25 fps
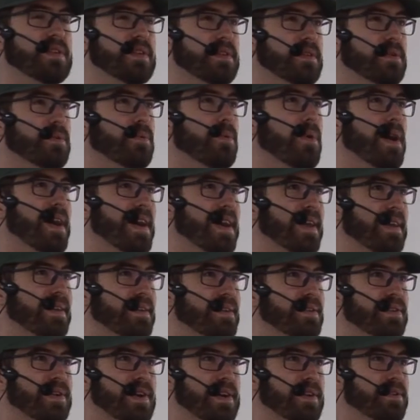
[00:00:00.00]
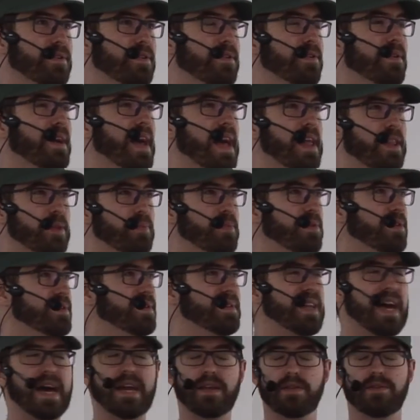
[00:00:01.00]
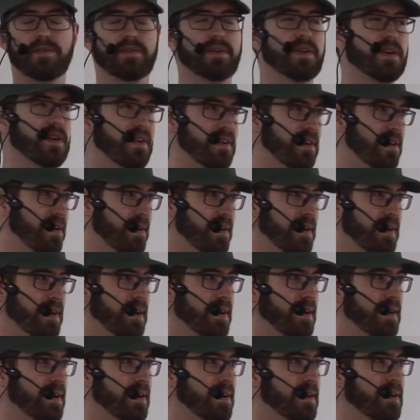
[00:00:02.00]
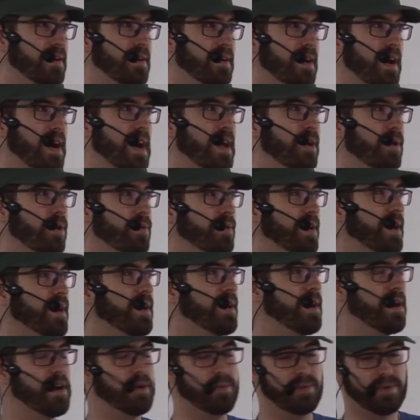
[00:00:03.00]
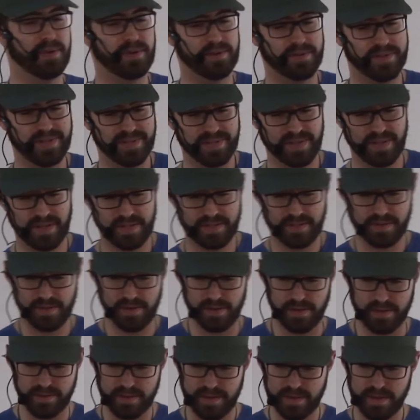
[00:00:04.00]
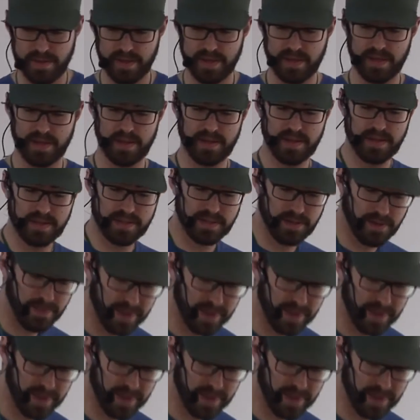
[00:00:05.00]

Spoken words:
in the way, internal helpers, I don't care. I only care whether this gets called. So